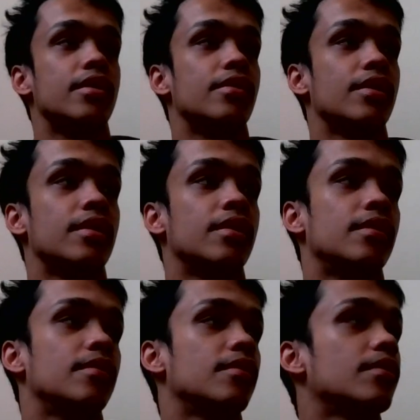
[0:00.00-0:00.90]

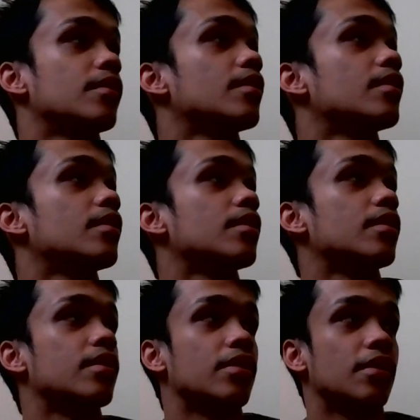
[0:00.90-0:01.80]

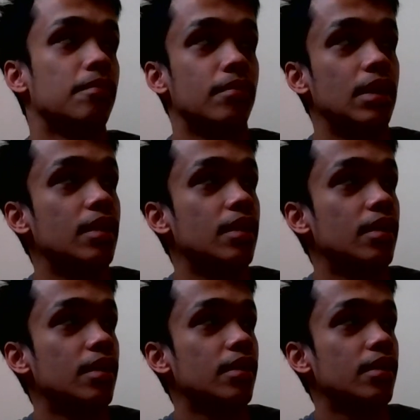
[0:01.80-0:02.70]
can
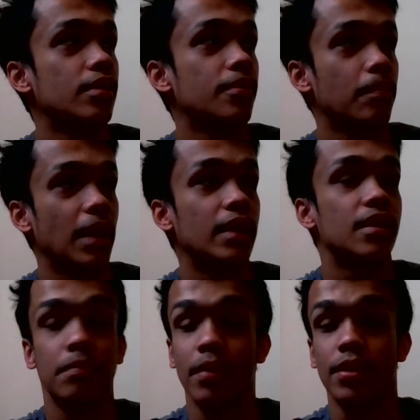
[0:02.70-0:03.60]
be,
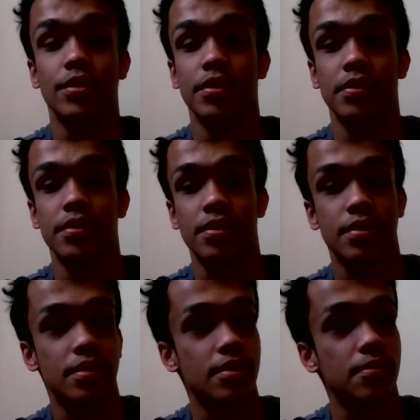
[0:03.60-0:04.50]
painting
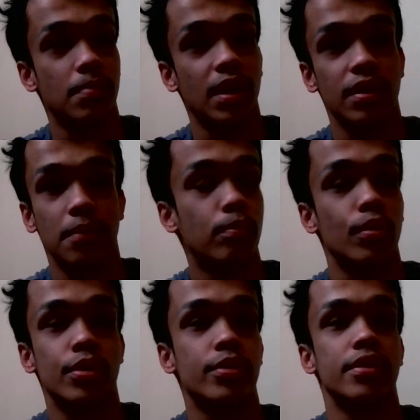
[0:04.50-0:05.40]
pictures, painting
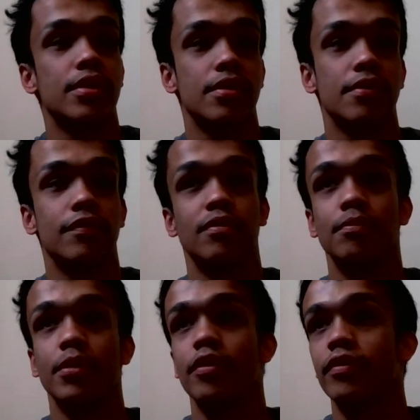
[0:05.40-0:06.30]
portraits of
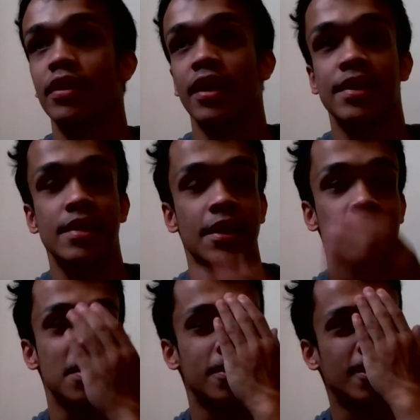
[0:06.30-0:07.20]
beautiful
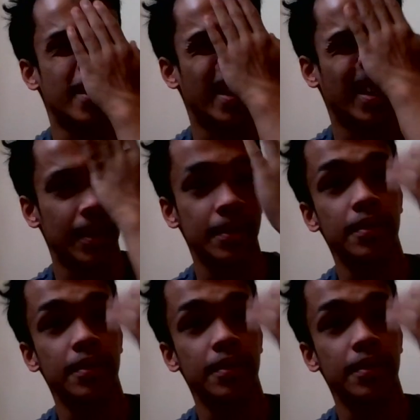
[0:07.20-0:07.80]
landscapes and all that,